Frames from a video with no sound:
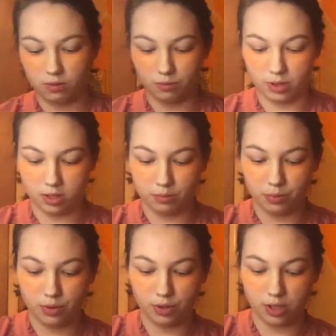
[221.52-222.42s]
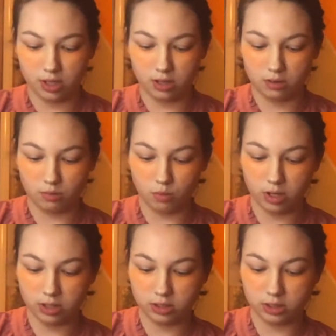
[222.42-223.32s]
We're gonna put
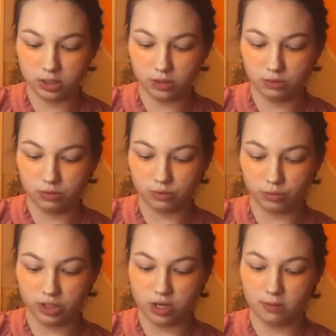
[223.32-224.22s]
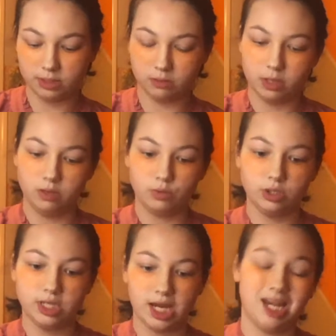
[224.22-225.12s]
1, 2, 3 drops on my Real
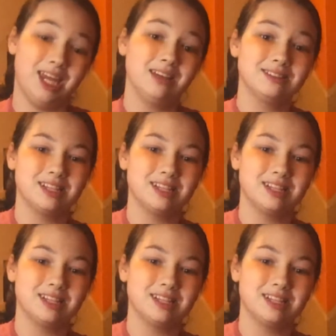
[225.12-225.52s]
Techniques.